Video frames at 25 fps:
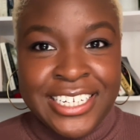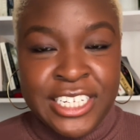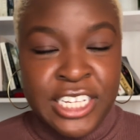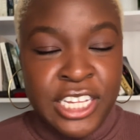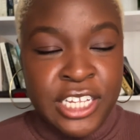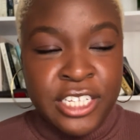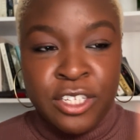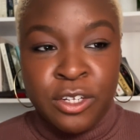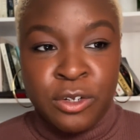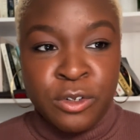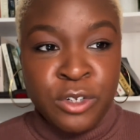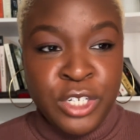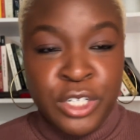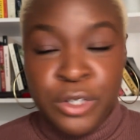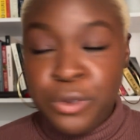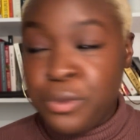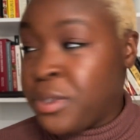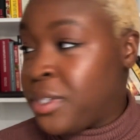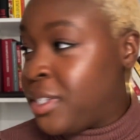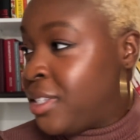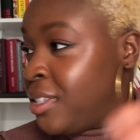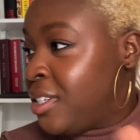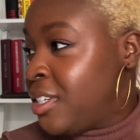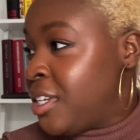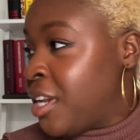so she
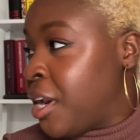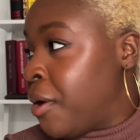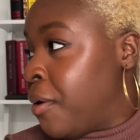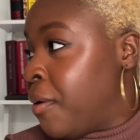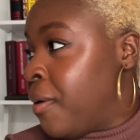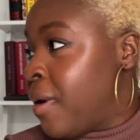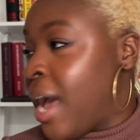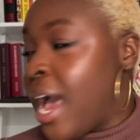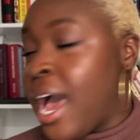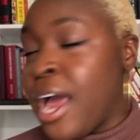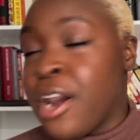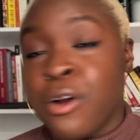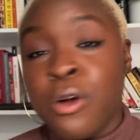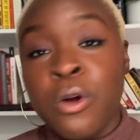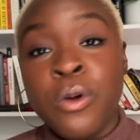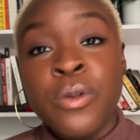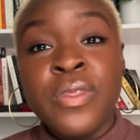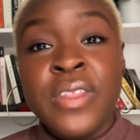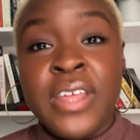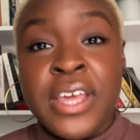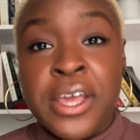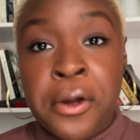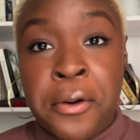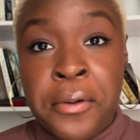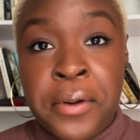was, you know, had her own
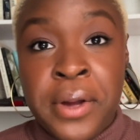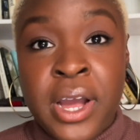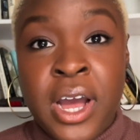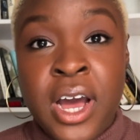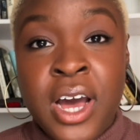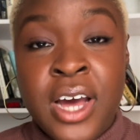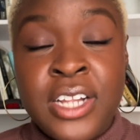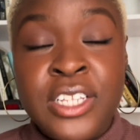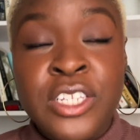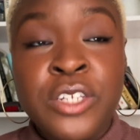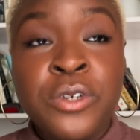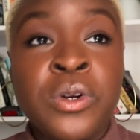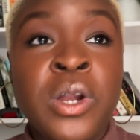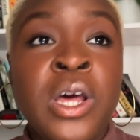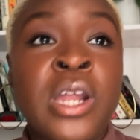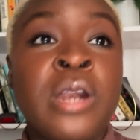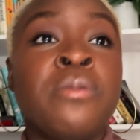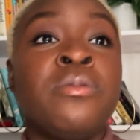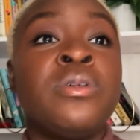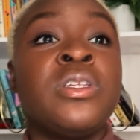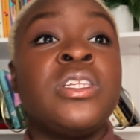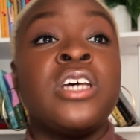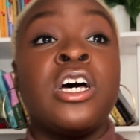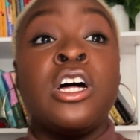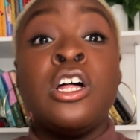thing going on. So Nana
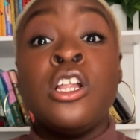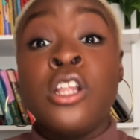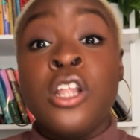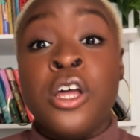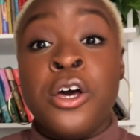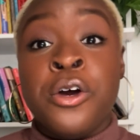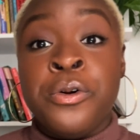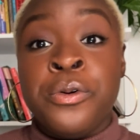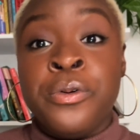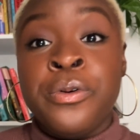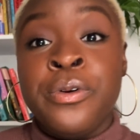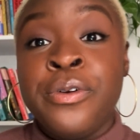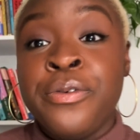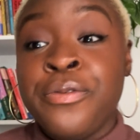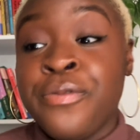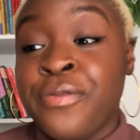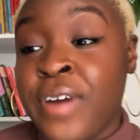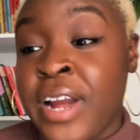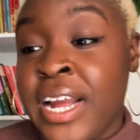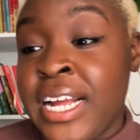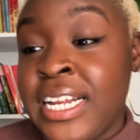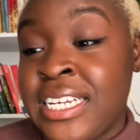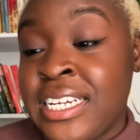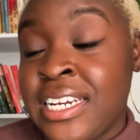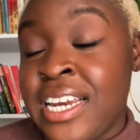was alone,
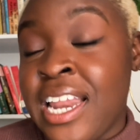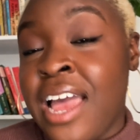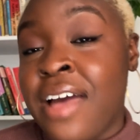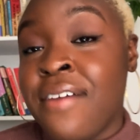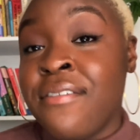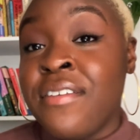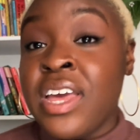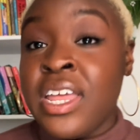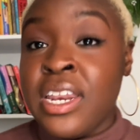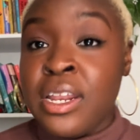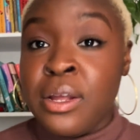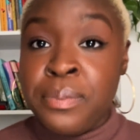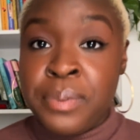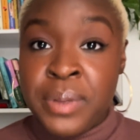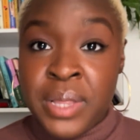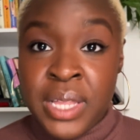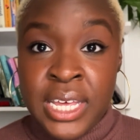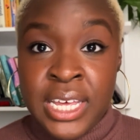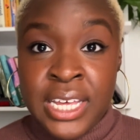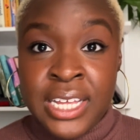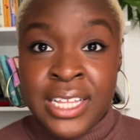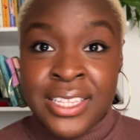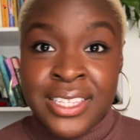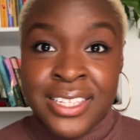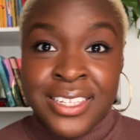right? Didn't have any
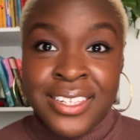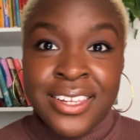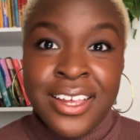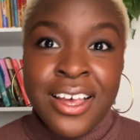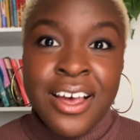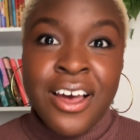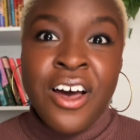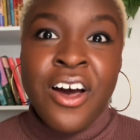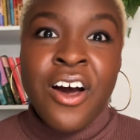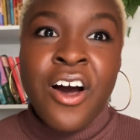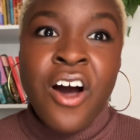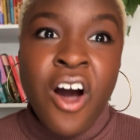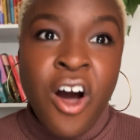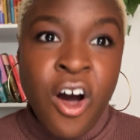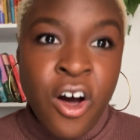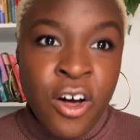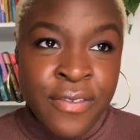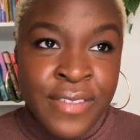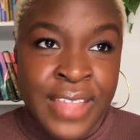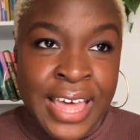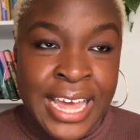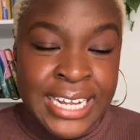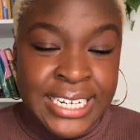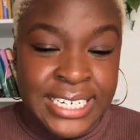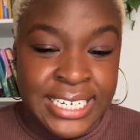plans on
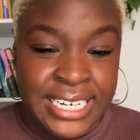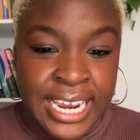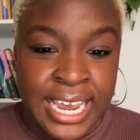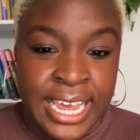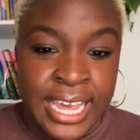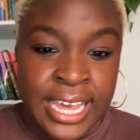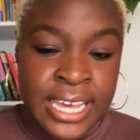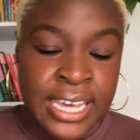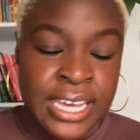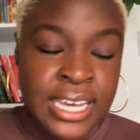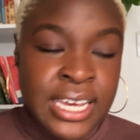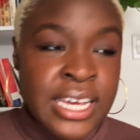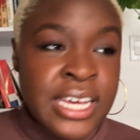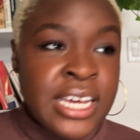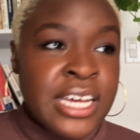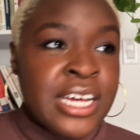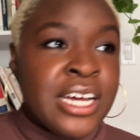that day.